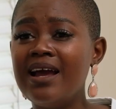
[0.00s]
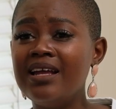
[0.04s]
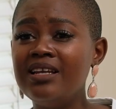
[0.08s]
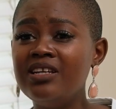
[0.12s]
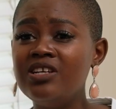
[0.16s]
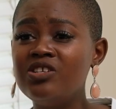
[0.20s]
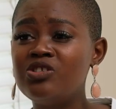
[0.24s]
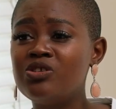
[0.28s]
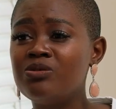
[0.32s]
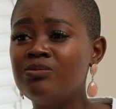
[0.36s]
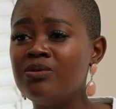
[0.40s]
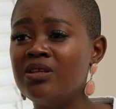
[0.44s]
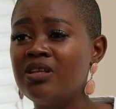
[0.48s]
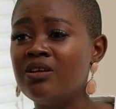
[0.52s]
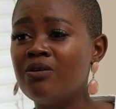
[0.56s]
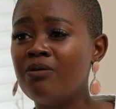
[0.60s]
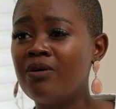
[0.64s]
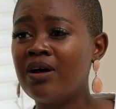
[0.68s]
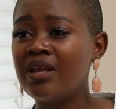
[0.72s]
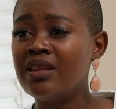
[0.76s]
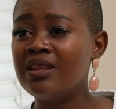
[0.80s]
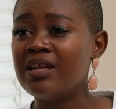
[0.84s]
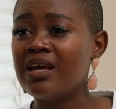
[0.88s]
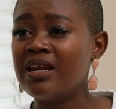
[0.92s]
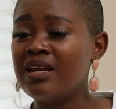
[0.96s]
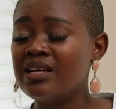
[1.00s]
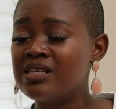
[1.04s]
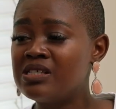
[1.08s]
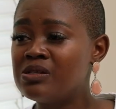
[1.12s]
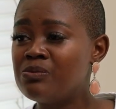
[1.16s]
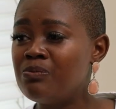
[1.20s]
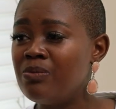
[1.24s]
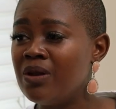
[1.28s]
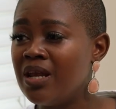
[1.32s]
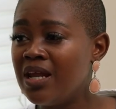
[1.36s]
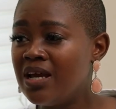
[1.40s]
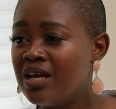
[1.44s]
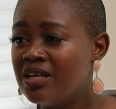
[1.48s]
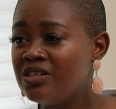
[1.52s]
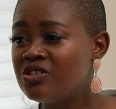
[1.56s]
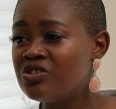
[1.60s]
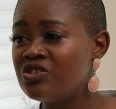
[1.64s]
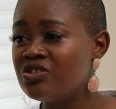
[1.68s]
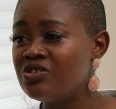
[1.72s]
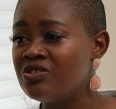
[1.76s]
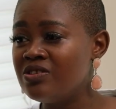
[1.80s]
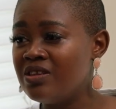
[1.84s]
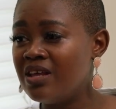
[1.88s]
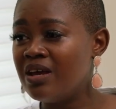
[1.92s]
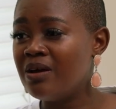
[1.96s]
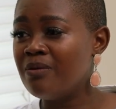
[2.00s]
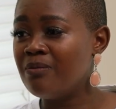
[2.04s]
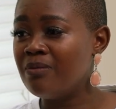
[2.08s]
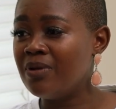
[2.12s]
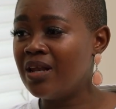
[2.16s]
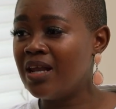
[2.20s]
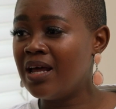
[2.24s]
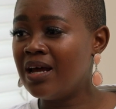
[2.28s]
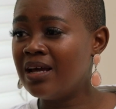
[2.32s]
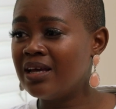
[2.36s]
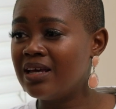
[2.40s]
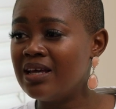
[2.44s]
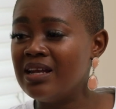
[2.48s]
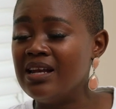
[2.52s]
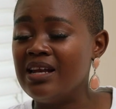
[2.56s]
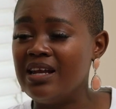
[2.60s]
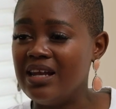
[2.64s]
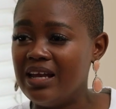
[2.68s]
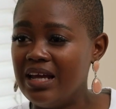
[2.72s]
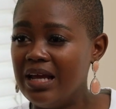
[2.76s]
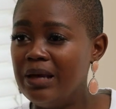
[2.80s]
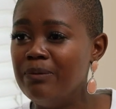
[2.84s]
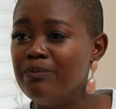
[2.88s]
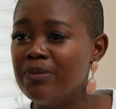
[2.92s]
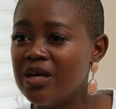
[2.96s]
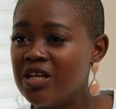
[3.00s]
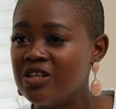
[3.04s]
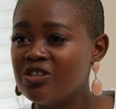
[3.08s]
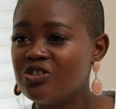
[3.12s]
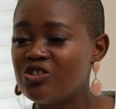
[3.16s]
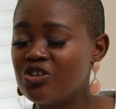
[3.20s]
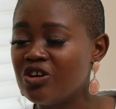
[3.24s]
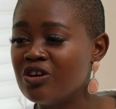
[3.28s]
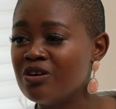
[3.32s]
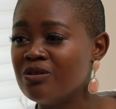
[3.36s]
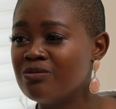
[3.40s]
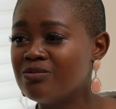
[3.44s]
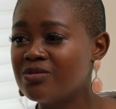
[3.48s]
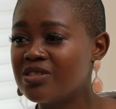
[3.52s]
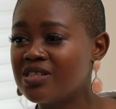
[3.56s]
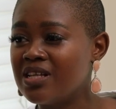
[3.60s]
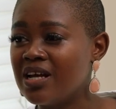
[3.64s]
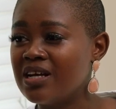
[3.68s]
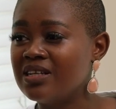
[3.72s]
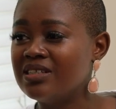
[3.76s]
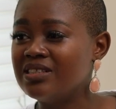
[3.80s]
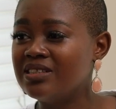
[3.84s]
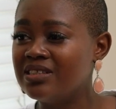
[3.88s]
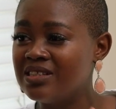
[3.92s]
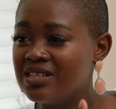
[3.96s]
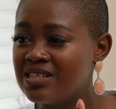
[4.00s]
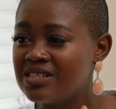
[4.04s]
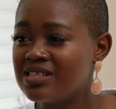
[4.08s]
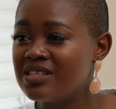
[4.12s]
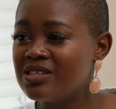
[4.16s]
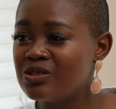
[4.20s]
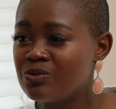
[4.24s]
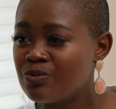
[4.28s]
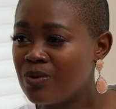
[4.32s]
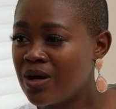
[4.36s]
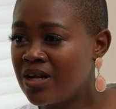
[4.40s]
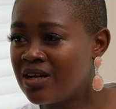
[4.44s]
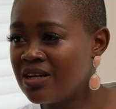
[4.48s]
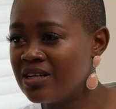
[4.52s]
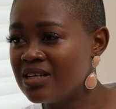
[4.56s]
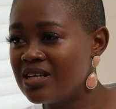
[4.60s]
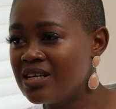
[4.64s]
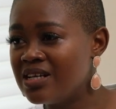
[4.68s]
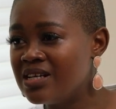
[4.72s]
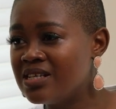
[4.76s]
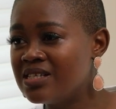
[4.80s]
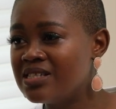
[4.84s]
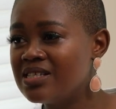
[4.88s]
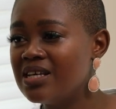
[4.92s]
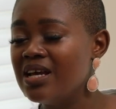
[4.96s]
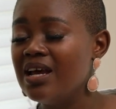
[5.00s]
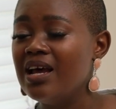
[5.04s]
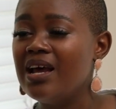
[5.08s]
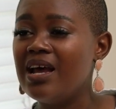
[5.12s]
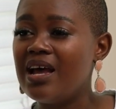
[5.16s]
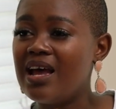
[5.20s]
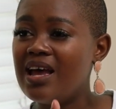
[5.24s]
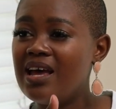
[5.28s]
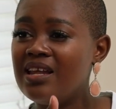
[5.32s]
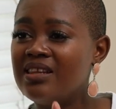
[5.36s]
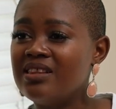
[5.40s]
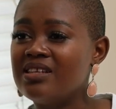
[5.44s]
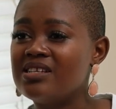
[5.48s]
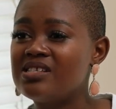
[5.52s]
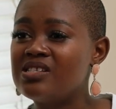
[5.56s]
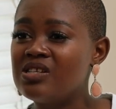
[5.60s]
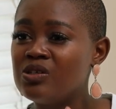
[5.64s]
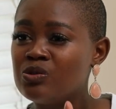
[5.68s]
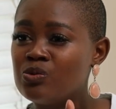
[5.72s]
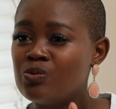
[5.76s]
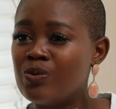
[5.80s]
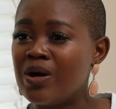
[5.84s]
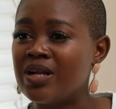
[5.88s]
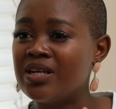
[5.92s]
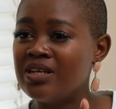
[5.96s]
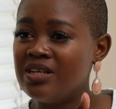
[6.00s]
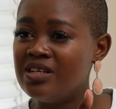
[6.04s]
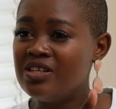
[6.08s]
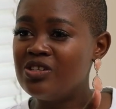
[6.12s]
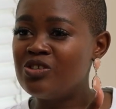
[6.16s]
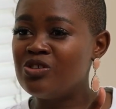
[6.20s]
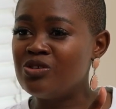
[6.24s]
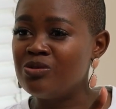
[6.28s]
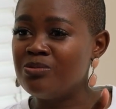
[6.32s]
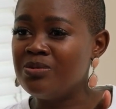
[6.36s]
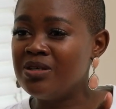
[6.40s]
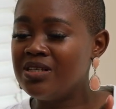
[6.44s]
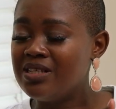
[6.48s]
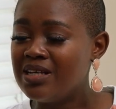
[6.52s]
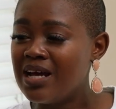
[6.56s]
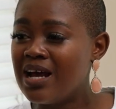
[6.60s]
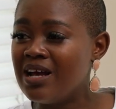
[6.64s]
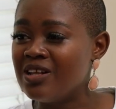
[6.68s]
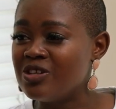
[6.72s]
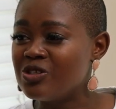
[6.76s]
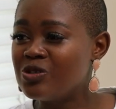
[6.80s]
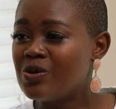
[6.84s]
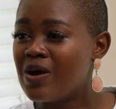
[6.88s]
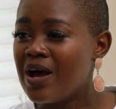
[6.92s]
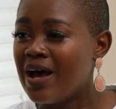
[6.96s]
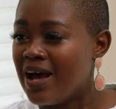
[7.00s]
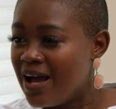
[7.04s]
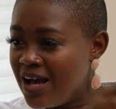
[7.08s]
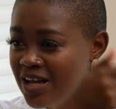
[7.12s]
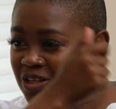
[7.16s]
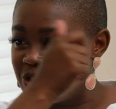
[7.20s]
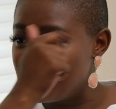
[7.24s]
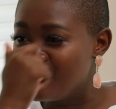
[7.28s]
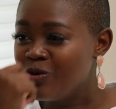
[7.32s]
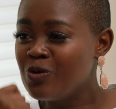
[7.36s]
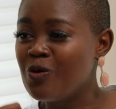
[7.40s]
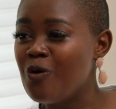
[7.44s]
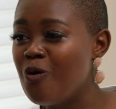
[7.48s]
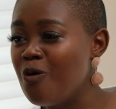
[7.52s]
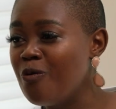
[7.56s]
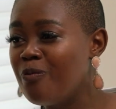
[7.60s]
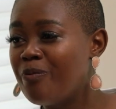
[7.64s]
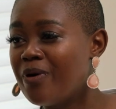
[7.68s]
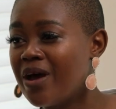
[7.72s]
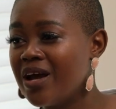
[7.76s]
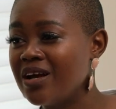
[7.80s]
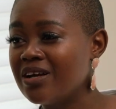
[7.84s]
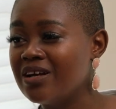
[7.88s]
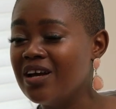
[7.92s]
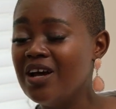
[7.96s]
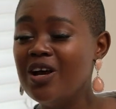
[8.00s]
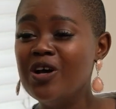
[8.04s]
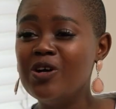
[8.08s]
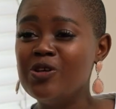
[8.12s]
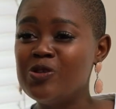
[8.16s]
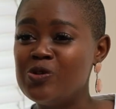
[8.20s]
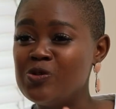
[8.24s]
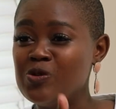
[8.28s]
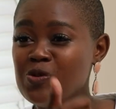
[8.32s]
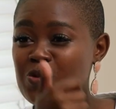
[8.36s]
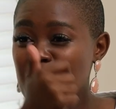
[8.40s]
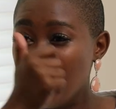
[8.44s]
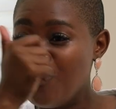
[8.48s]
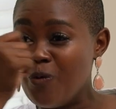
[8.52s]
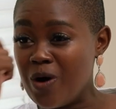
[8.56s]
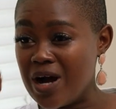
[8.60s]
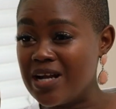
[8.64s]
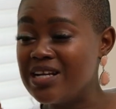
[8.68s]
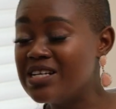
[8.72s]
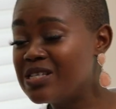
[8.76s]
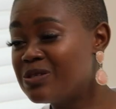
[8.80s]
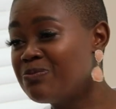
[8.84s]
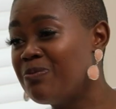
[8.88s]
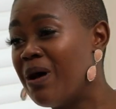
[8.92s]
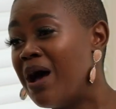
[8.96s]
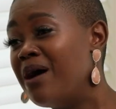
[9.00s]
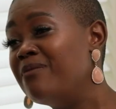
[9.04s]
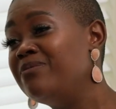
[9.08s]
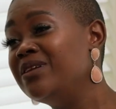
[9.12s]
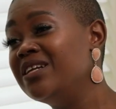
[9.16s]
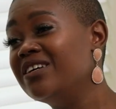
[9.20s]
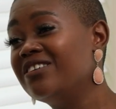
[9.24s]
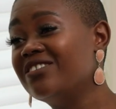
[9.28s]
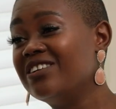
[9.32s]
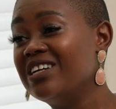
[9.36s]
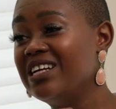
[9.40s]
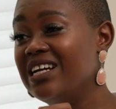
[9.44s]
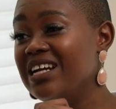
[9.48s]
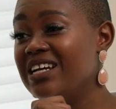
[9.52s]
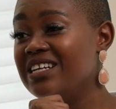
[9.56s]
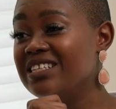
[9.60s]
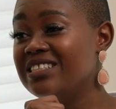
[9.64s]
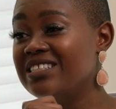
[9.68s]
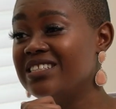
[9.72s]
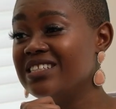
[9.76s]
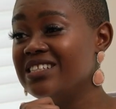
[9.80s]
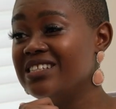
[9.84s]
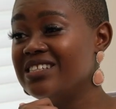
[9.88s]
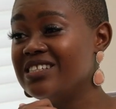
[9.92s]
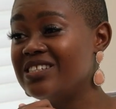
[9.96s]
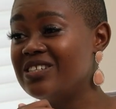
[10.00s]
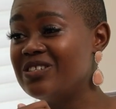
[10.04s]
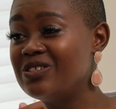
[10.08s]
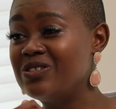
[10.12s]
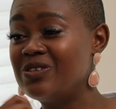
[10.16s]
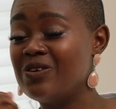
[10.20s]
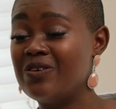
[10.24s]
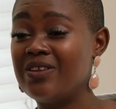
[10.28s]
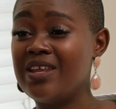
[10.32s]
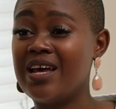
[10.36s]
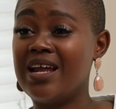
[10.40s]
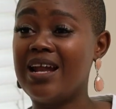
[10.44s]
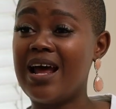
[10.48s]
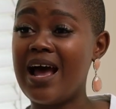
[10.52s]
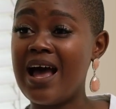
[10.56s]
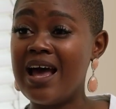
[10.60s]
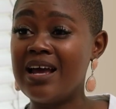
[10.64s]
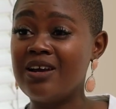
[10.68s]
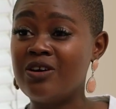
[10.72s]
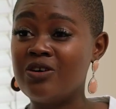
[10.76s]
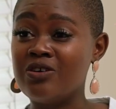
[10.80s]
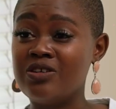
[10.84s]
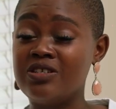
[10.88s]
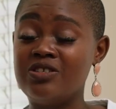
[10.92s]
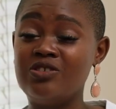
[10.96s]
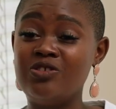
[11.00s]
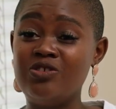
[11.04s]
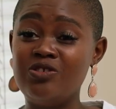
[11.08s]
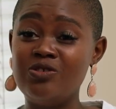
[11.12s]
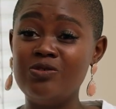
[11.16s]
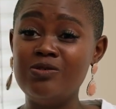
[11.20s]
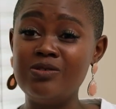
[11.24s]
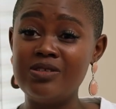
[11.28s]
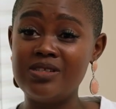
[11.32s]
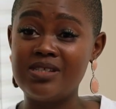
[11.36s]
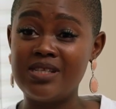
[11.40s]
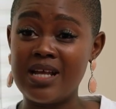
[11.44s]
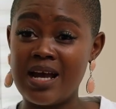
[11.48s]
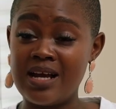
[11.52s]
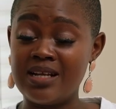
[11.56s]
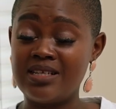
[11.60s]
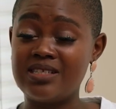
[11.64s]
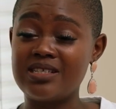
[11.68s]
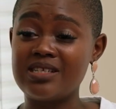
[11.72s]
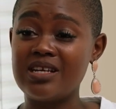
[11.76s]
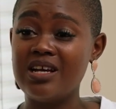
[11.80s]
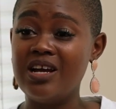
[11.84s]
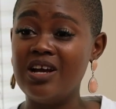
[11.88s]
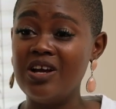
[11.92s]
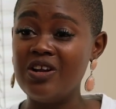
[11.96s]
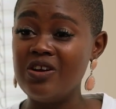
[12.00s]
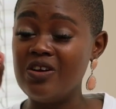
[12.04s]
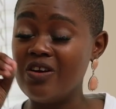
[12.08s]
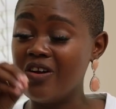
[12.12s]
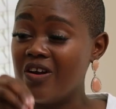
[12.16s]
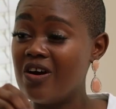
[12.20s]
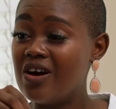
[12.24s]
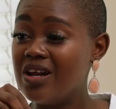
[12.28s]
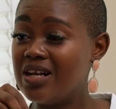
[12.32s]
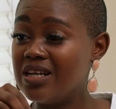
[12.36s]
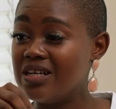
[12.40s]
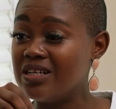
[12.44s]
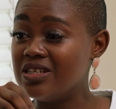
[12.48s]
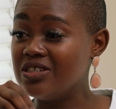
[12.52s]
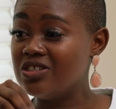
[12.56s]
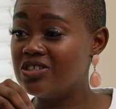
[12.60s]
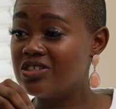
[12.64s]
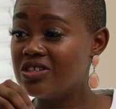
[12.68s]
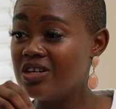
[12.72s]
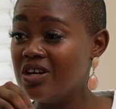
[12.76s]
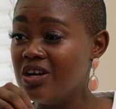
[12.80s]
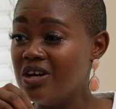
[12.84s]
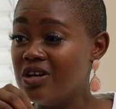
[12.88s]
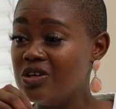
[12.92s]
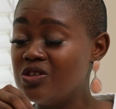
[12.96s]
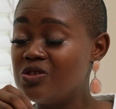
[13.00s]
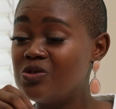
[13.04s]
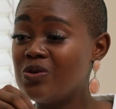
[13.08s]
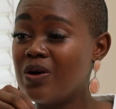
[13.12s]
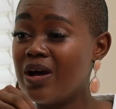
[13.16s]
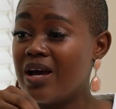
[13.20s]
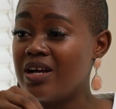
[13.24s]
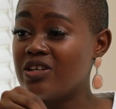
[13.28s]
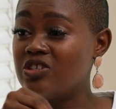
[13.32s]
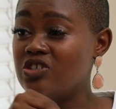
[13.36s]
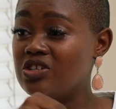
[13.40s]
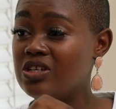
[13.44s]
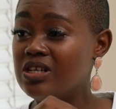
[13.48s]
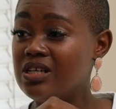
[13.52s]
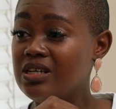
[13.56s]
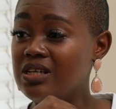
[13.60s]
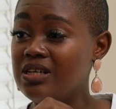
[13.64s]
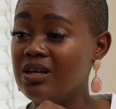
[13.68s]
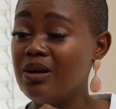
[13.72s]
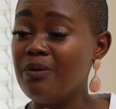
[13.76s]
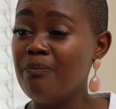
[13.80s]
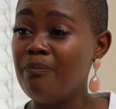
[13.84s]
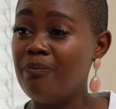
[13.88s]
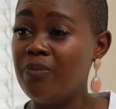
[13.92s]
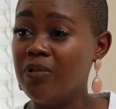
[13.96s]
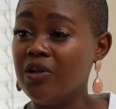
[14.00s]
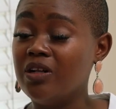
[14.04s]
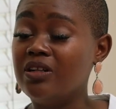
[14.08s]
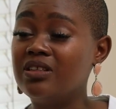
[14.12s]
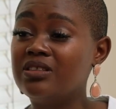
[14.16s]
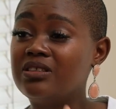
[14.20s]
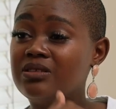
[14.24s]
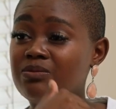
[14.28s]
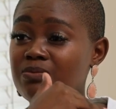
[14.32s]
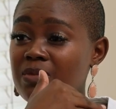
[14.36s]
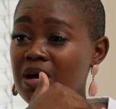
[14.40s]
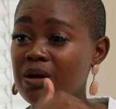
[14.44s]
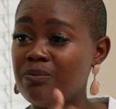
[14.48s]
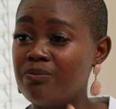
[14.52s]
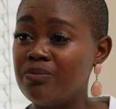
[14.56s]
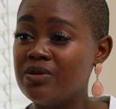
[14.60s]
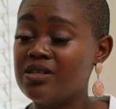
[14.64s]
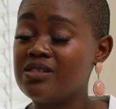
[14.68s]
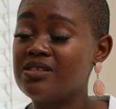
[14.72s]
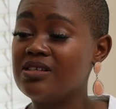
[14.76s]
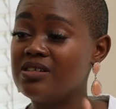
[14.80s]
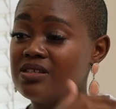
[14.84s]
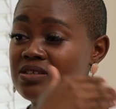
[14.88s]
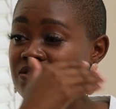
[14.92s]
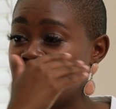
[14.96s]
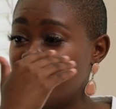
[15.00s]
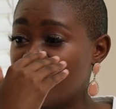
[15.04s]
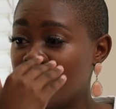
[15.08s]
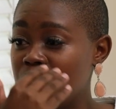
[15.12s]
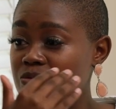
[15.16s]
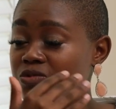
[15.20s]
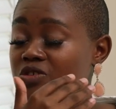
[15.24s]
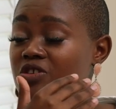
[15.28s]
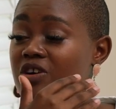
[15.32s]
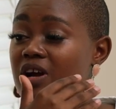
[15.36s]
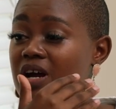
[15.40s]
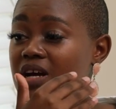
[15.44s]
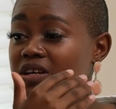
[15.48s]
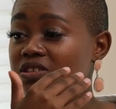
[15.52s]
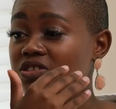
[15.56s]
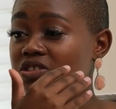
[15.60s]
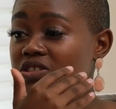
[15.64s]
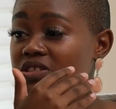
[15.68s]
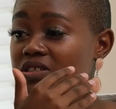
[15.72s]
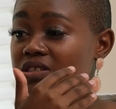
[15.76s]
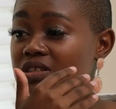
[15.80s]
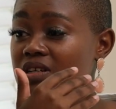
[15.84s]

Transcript: I need to be the one that explains to them, like in layman terms, that this is what it is and this is what needs to be done. So I had to go back to what is public relations so that I could use that knowledge to actually build my business from scratch.